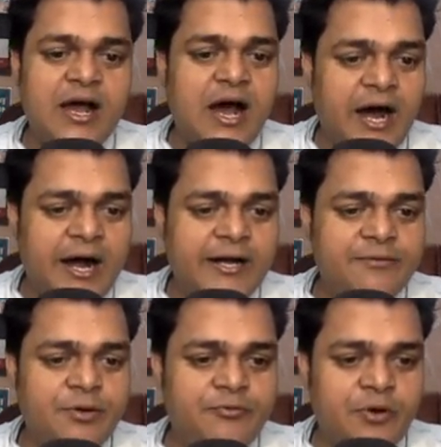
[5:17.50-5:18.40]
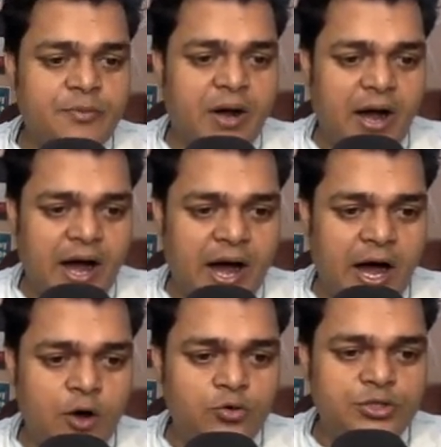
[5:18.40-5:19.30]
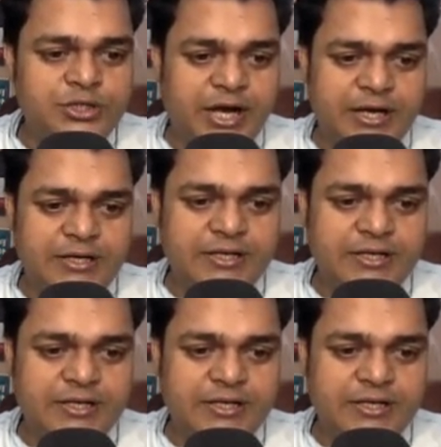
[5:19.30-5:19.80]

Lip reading: RDP from outside,